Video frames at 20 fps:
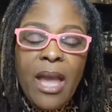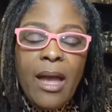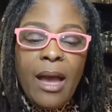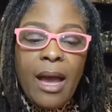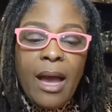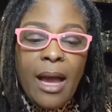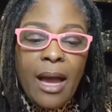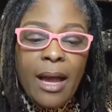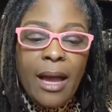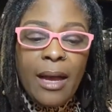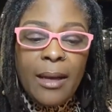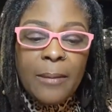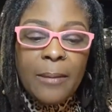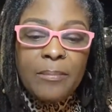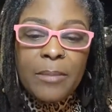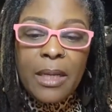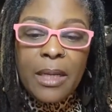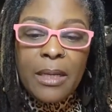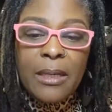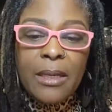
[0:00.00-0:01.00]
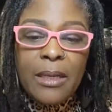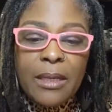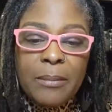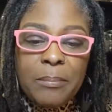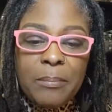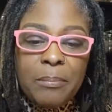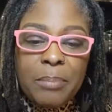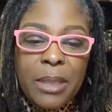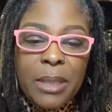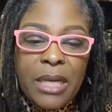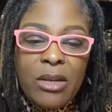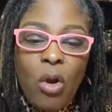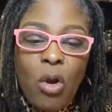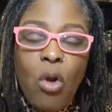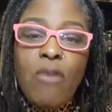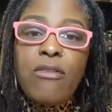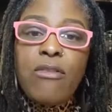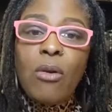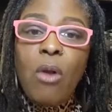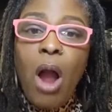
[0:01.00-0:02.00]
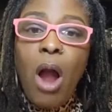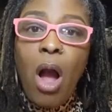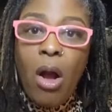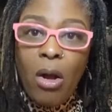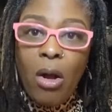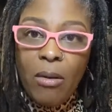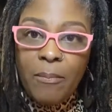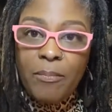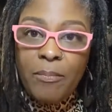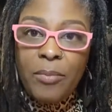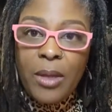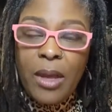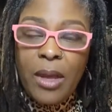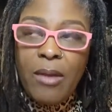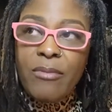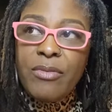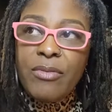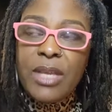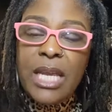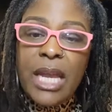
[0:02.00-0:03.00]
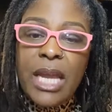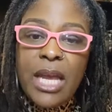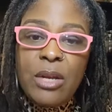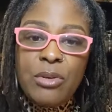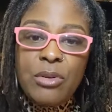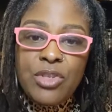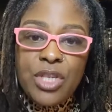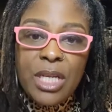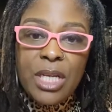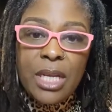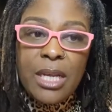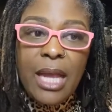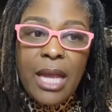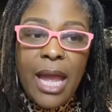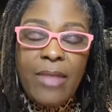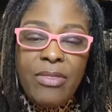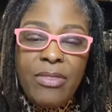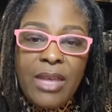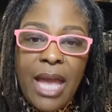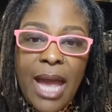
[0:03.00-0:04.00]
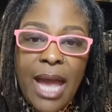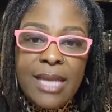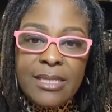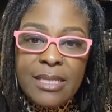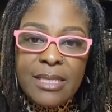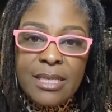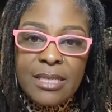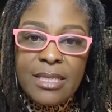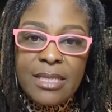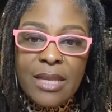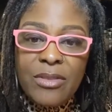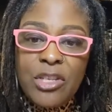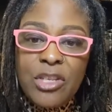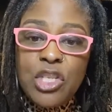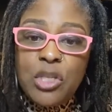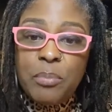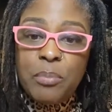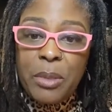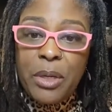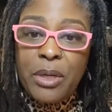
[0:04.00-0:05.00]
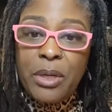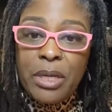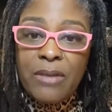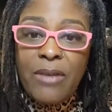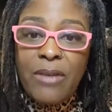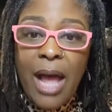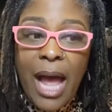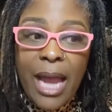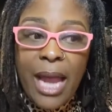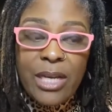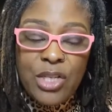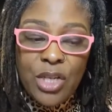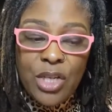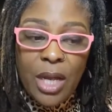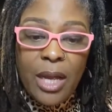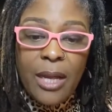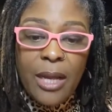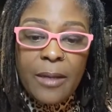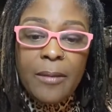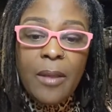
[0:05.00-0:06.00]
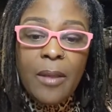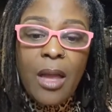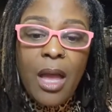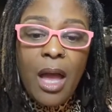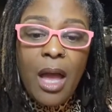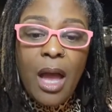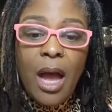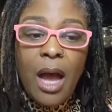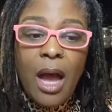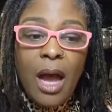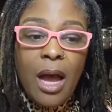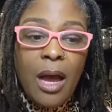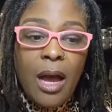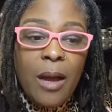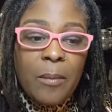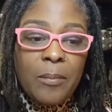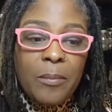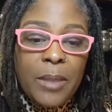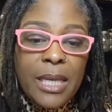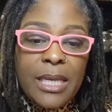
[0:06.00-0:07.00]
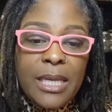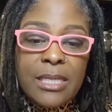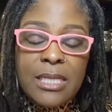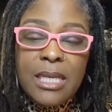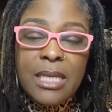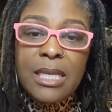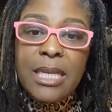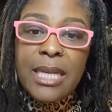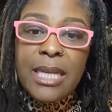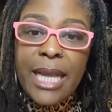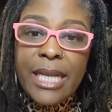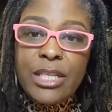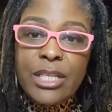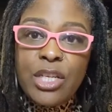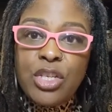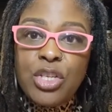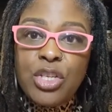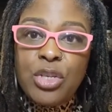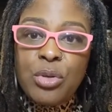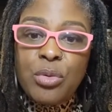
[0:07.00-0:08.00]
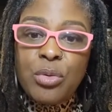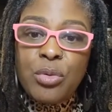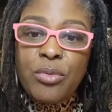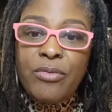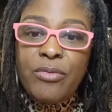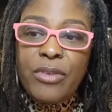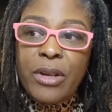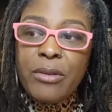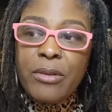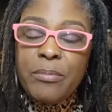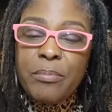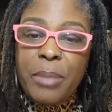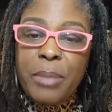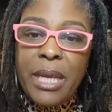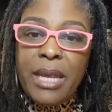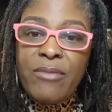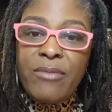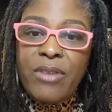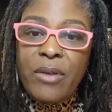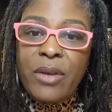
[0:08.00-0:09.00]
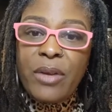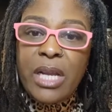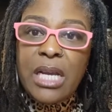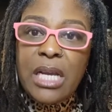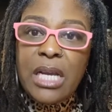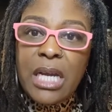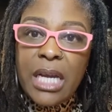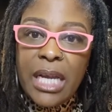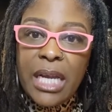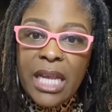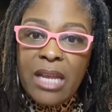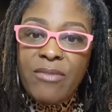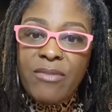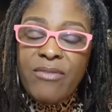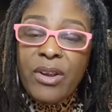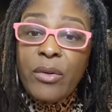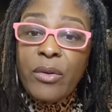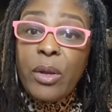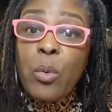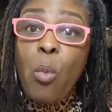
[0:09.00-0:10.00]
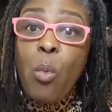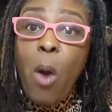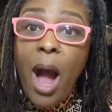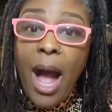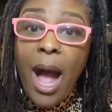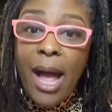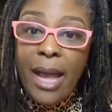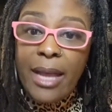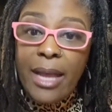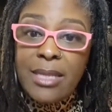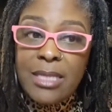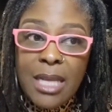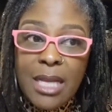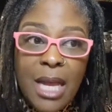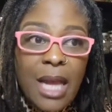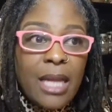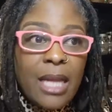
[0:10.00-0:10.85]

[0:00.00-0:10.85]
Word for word: Um, but overall, of the energy and the essence and the spirit of High John um, is connected to ve being very cunning and very wise.